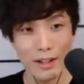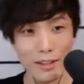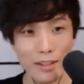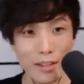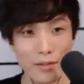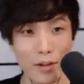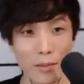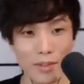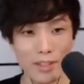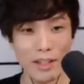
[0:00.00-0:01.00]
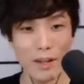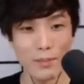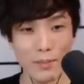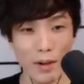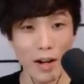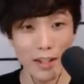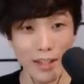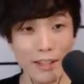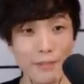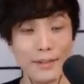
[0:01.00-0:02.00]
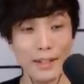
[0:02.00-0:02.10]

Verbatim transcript: This is from somebody.